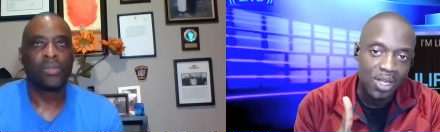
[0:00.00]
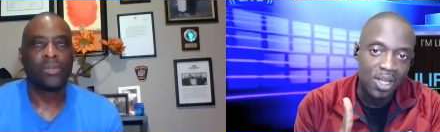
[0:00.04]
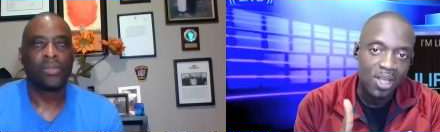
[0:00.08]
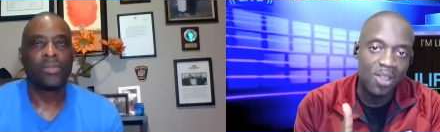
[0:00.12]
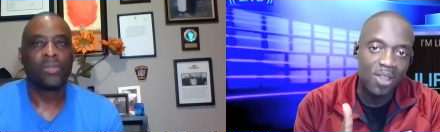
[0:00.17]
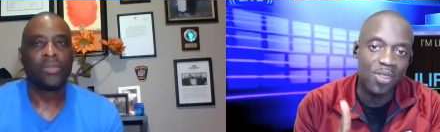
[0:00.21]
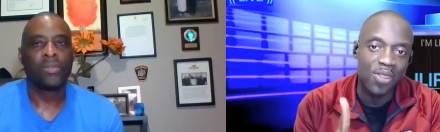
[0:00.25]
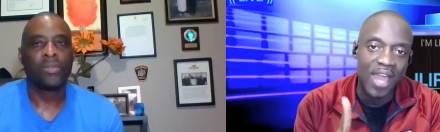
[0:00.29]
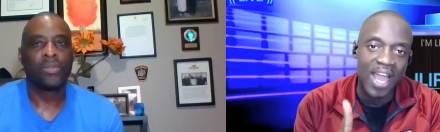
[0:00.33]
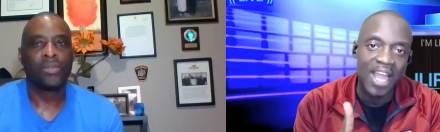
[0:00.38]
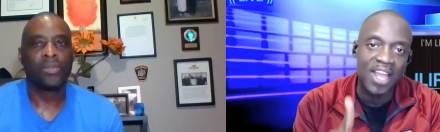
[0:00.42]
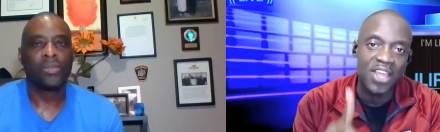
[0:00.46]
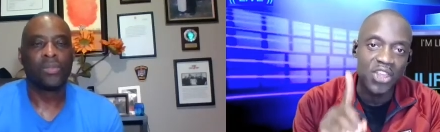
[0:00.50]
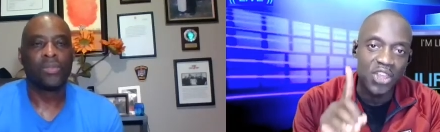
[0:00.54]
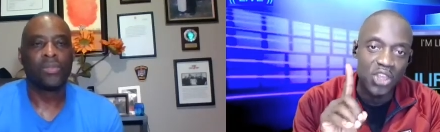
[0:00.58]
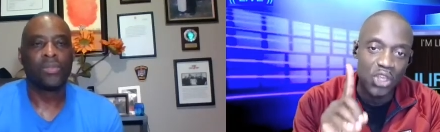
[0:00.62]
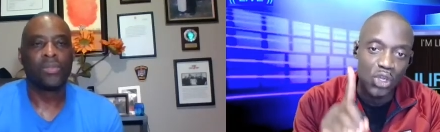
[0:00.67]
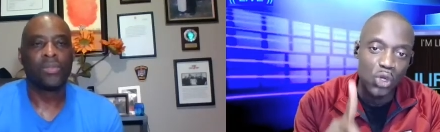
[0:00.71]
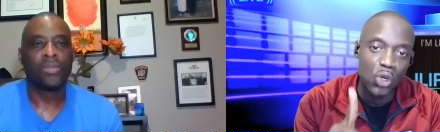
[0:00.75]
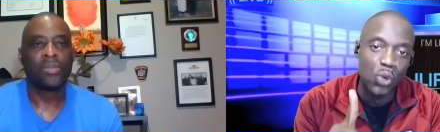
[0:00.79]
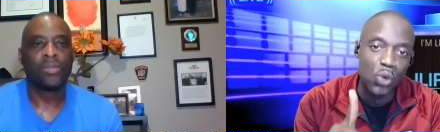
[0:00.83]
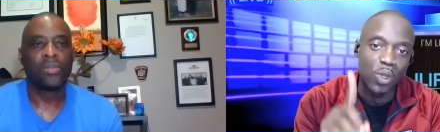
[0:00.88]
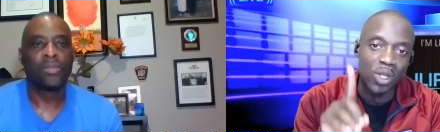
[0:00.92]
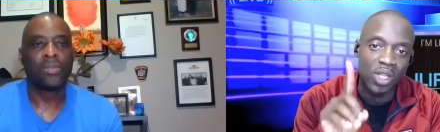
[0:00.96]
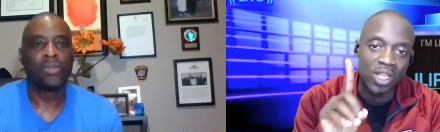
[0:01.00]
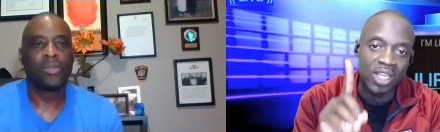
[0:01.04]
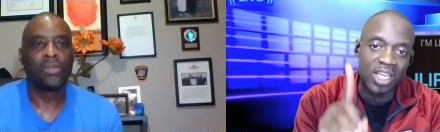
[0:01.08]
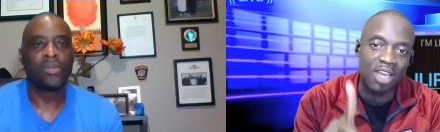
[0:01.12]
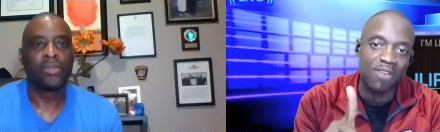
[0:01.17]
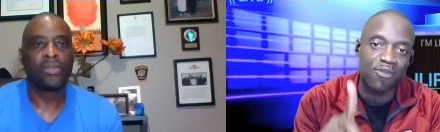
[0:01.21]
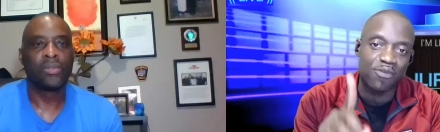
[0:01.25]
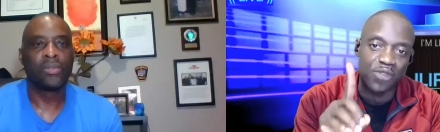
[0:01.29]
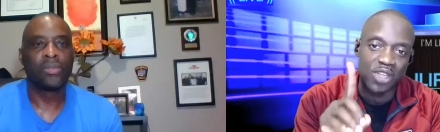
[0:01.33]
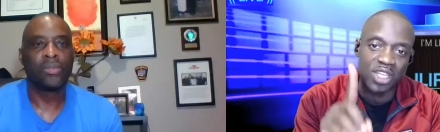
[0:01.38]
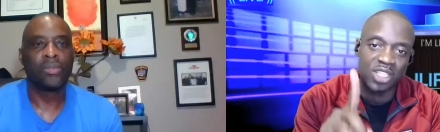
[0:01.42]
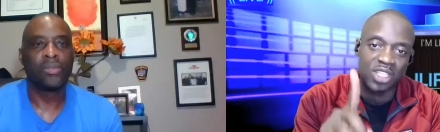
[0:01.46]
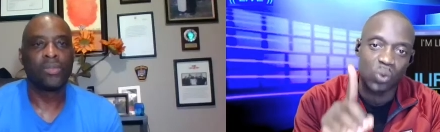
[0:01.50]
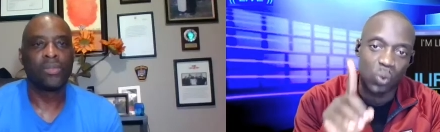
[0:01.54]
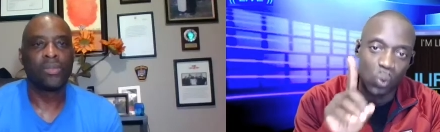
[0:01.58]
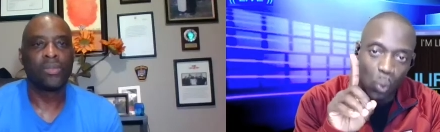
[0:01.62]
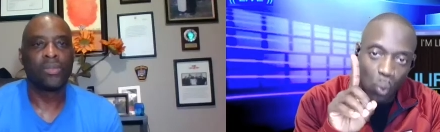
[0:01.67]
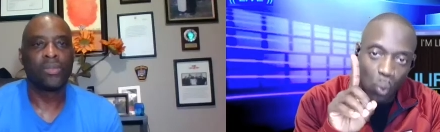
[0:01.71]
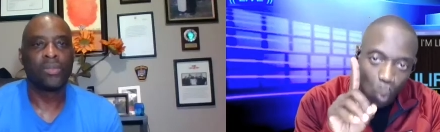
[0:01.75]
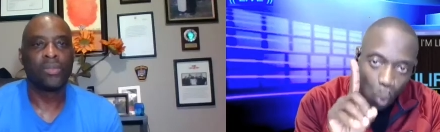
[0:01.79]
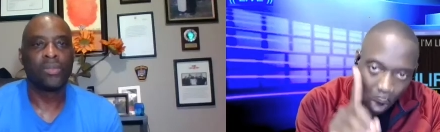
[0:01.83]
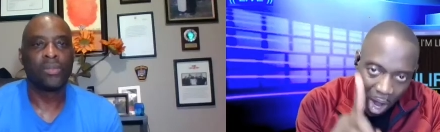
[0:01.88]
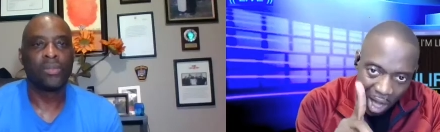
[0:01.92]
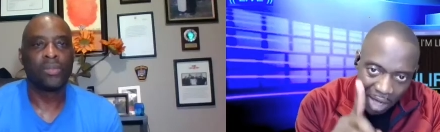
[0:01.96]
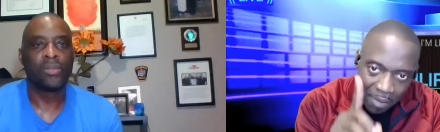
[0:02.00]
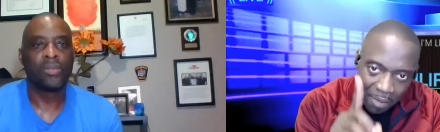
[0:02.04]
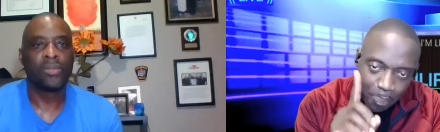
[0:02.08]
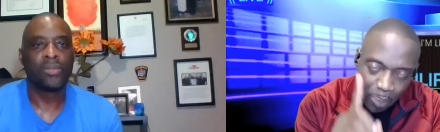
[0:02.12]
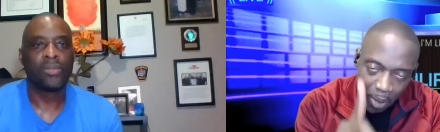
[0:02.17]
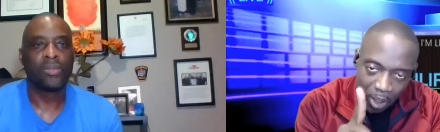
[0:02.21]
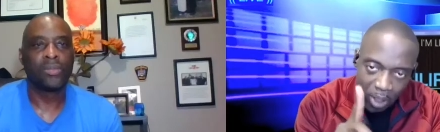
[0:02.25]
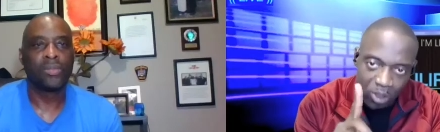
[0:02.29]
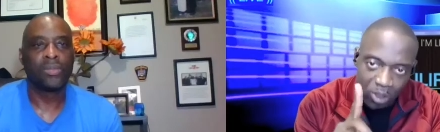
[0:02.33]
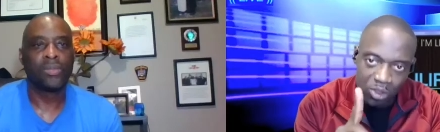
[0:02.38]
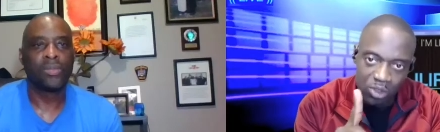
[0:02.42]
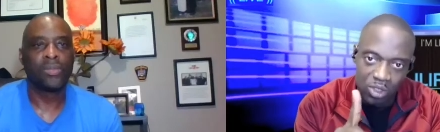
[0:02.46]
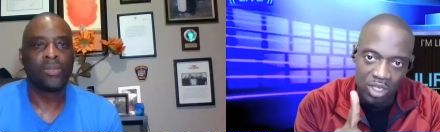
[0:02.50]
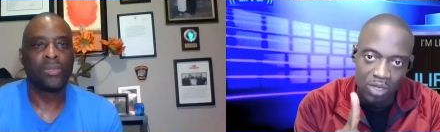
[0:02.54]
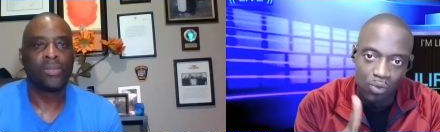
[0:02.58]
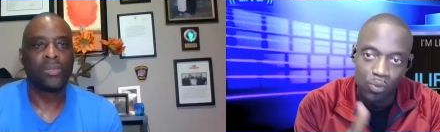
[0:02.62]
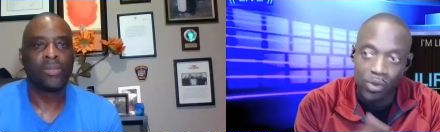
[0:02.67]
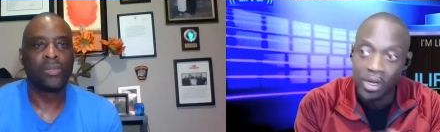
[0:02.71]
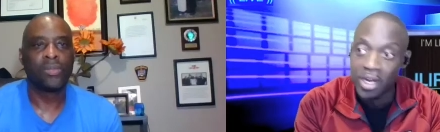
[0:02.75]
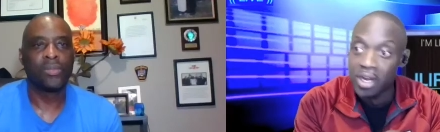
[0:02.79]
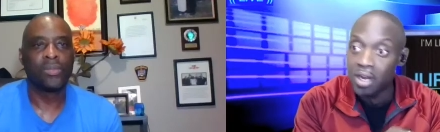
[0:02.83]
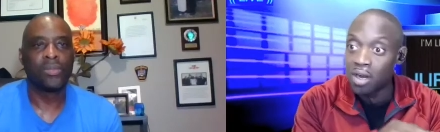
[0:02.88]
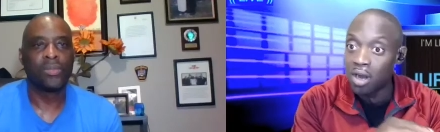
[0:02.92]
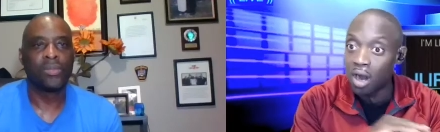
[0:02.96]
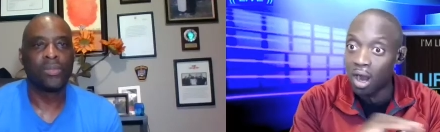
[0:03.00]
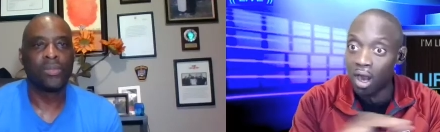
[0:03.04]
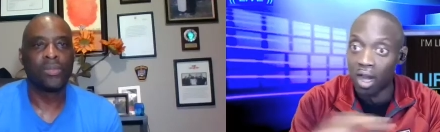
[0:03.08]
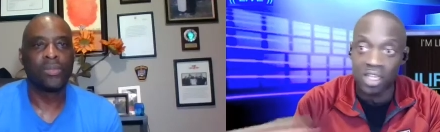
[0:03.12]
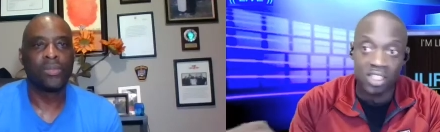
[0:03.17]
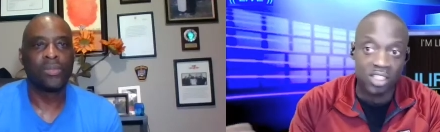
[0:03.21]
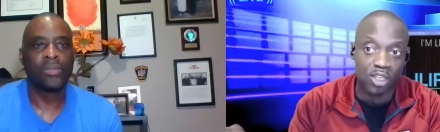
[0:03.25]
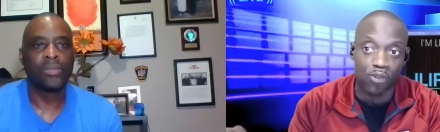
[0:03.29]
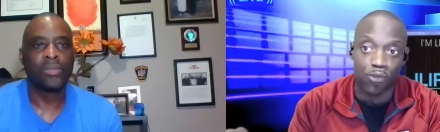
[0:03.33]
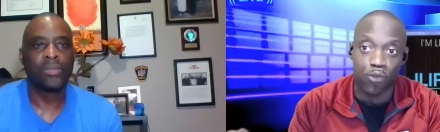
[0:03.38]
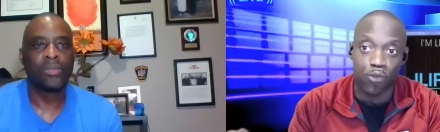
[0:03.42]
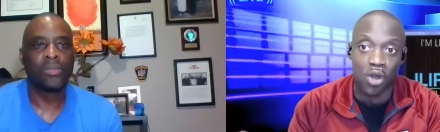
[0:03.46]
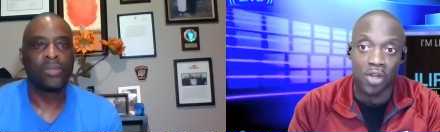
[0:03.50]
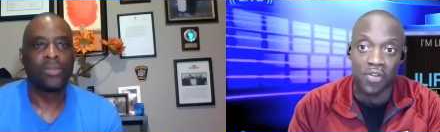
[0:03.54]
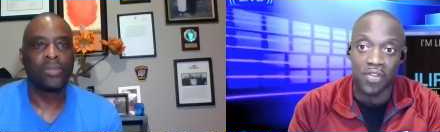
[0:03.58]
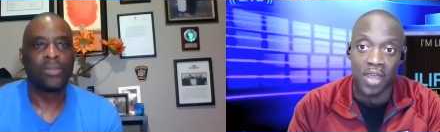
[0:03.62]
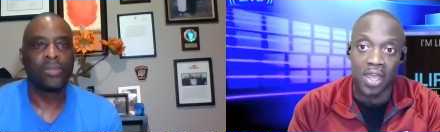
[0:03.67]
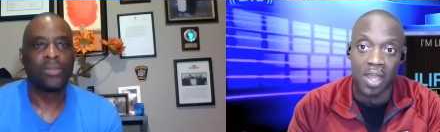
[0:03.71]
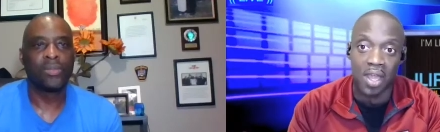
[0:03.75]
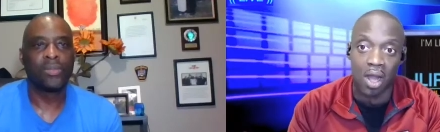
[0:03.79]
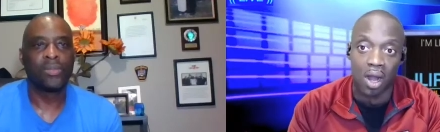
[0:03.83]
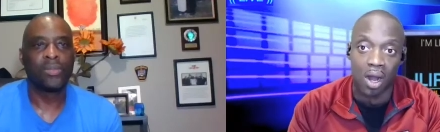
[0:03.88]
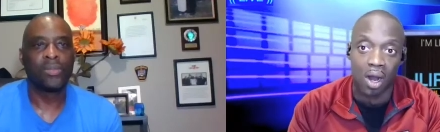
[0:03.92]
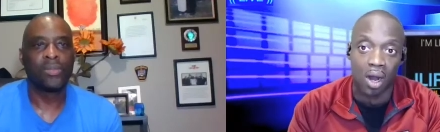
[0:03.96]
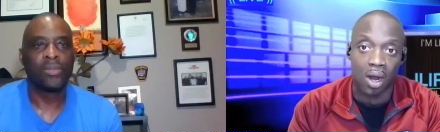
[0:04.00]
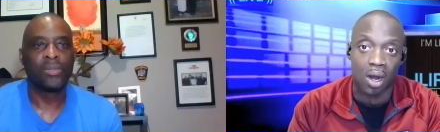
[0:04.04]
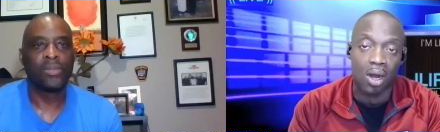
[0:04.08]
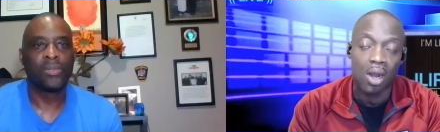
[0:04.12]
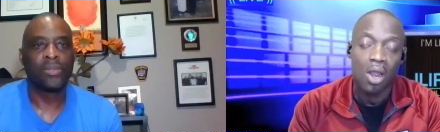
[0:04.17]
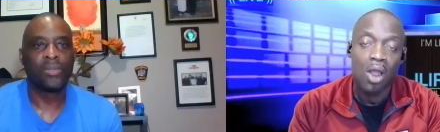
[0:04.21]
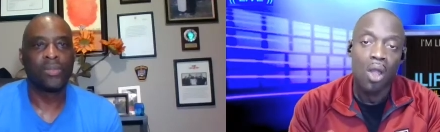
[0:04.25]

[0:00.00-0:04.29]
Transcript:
Speaker 1: that you will give this one person, regardless of where they are.